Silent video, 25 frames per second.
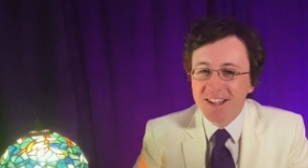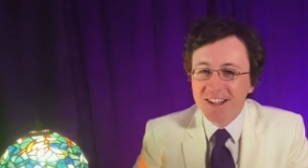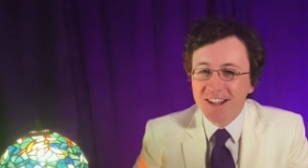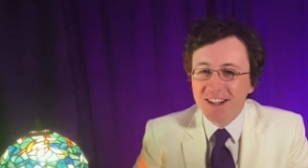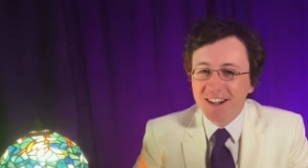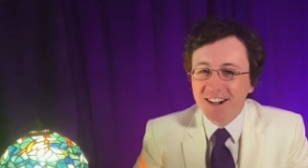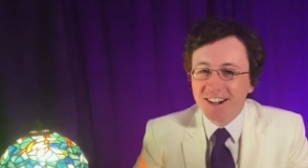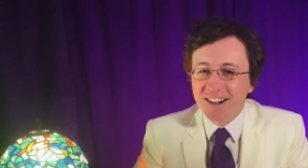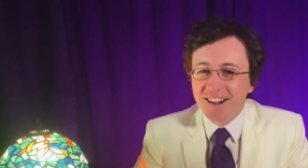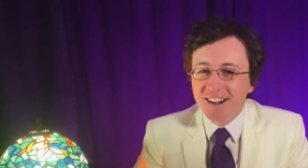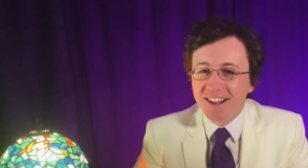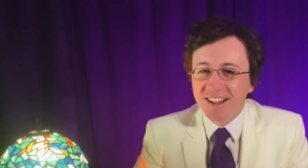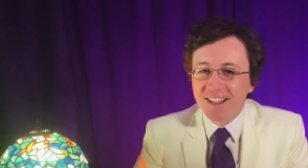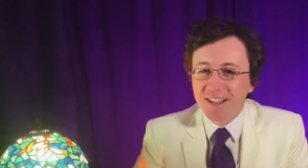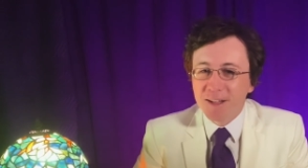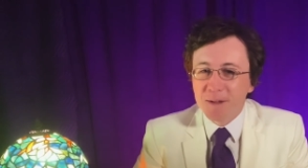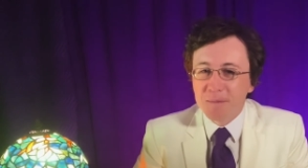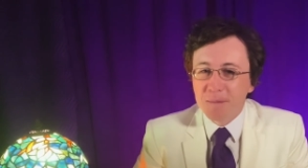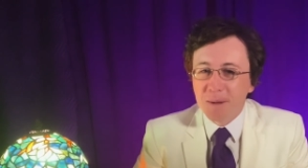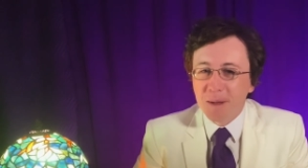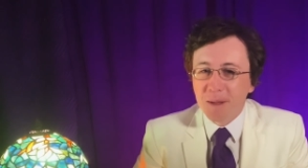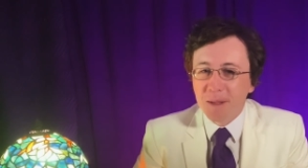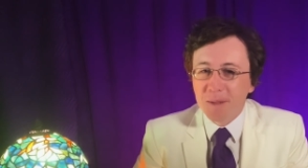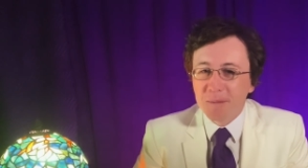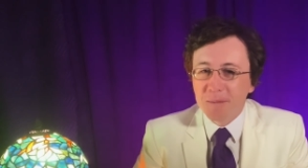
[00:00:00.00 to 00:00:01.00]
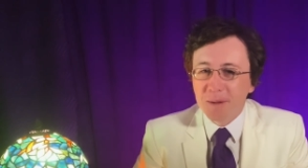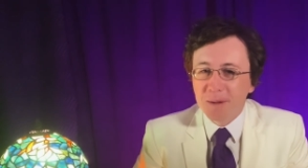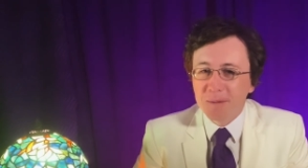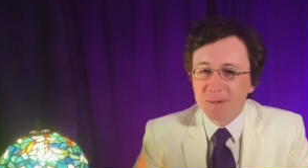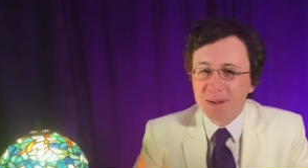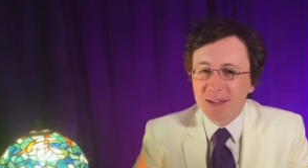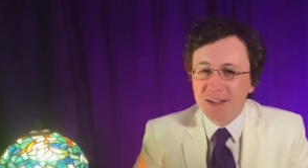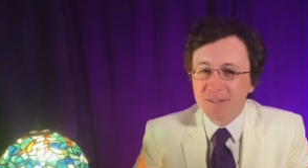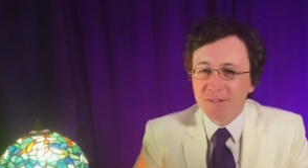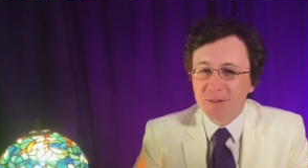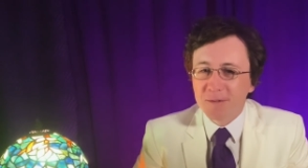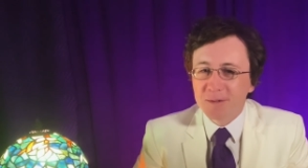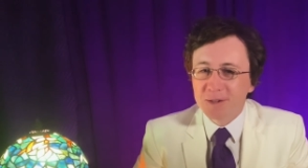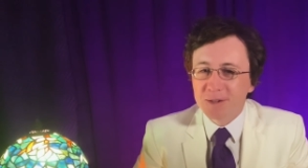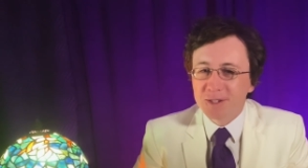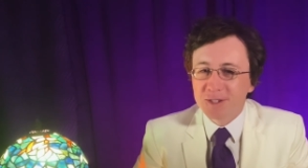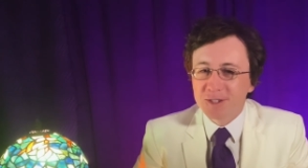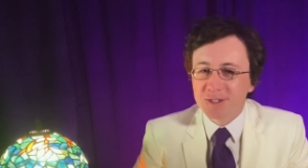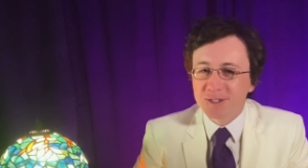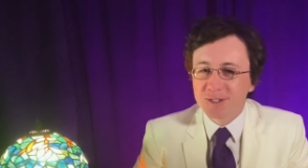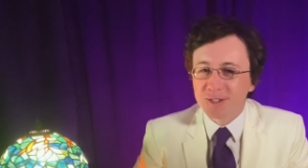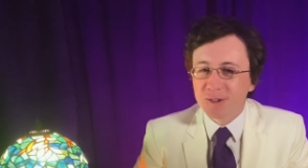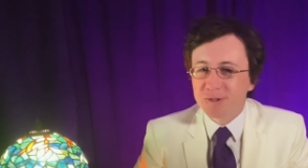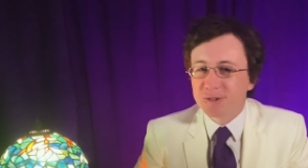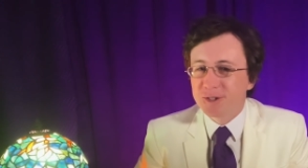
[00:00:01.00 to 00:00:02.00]
about the Evan, which is
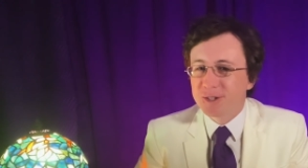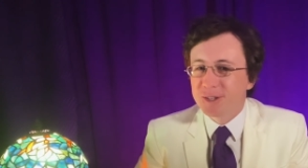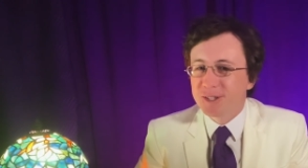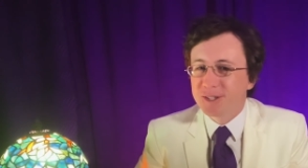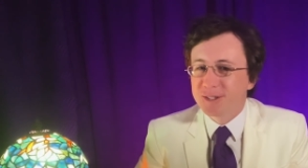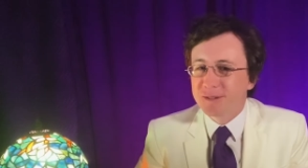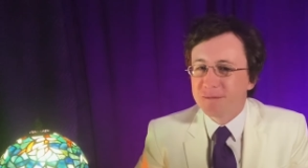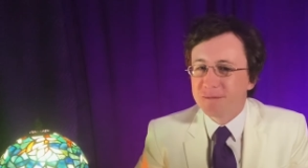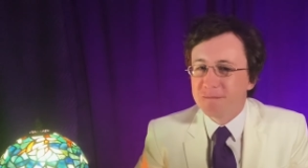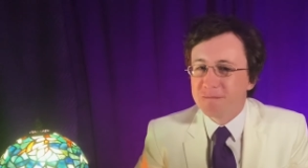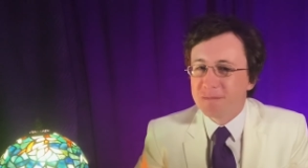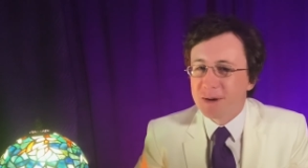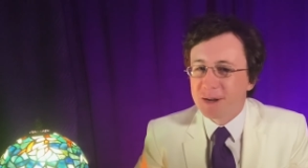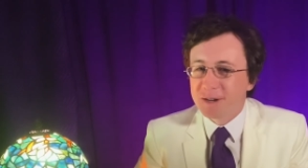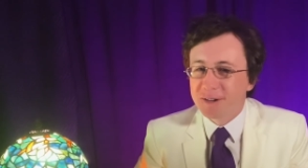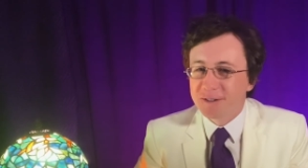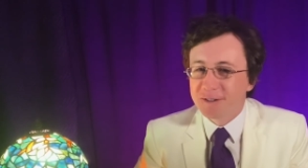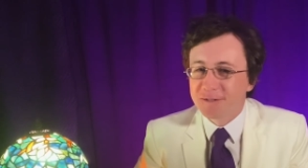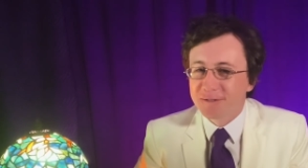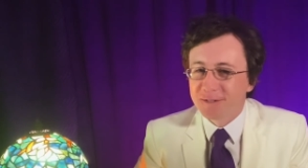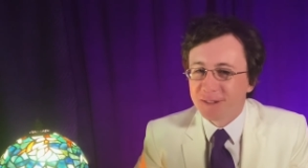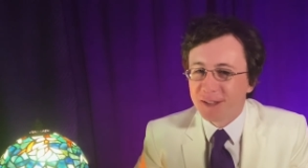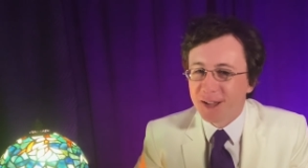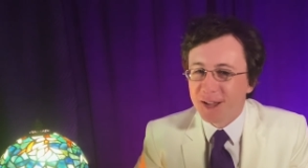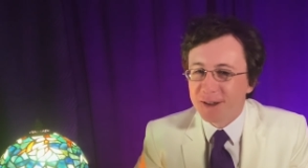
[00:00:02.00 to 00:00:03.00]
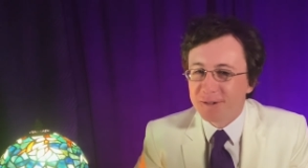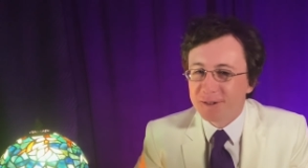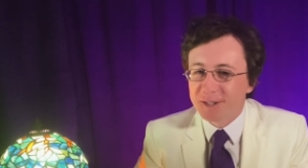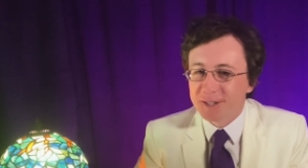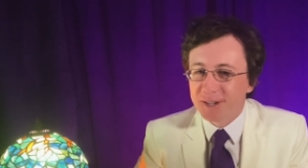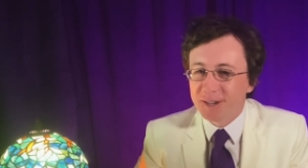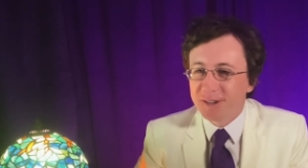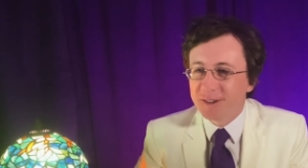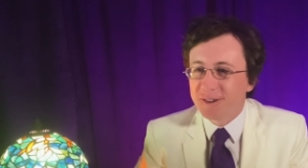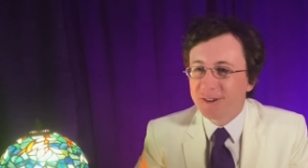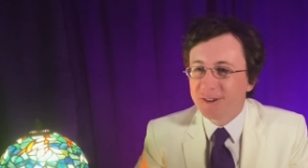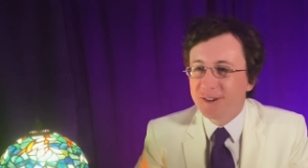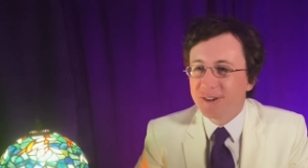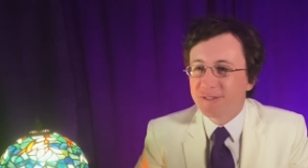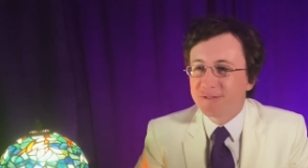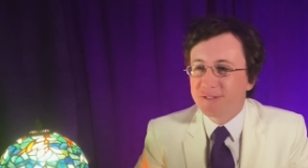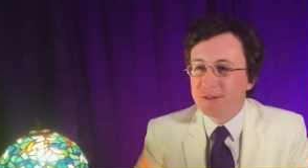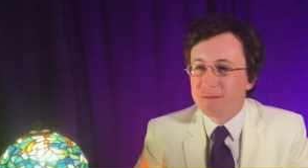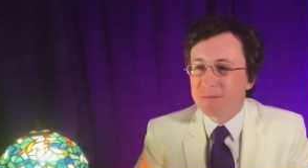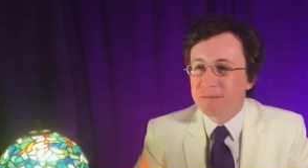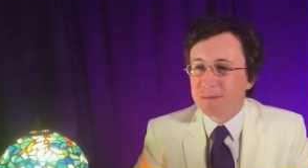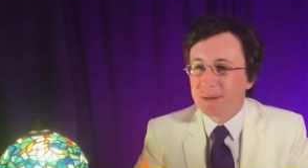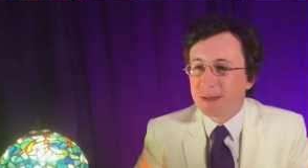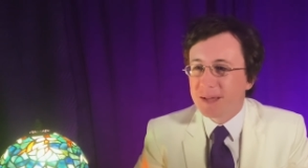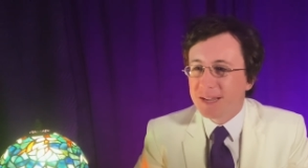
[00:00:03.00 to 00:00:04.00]
Socialism Butterfly, which I don't know if you
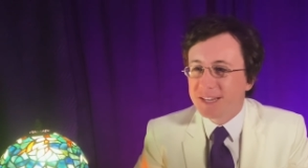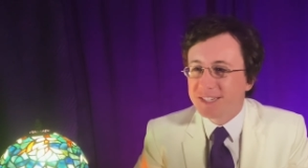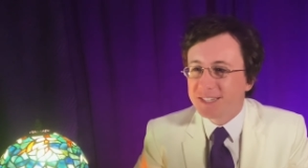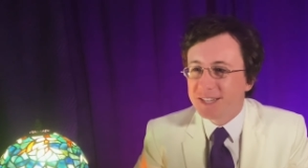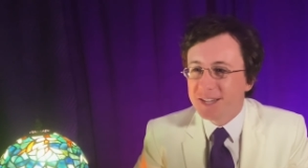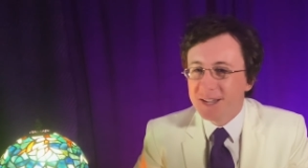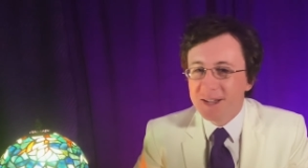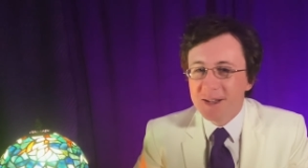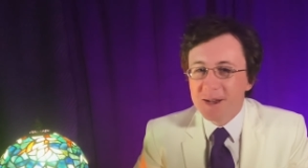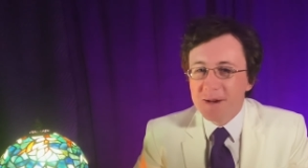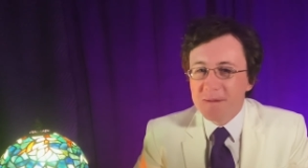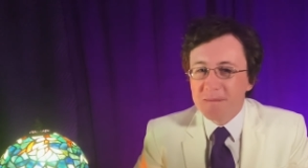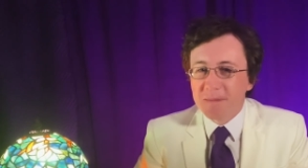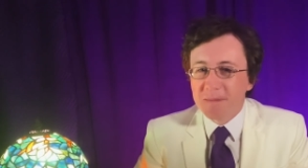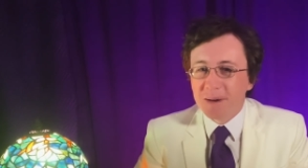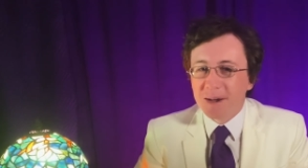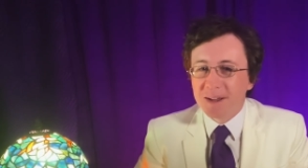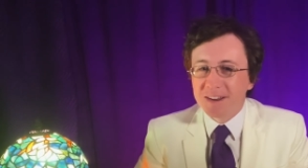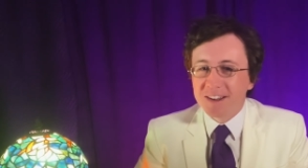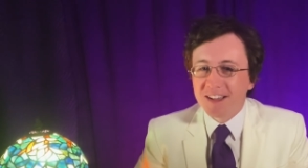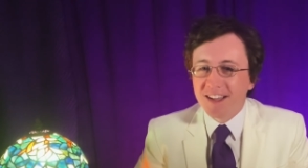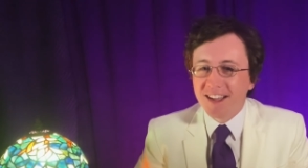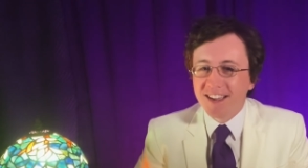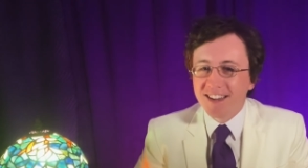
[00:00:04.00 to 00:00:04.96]
picked, but I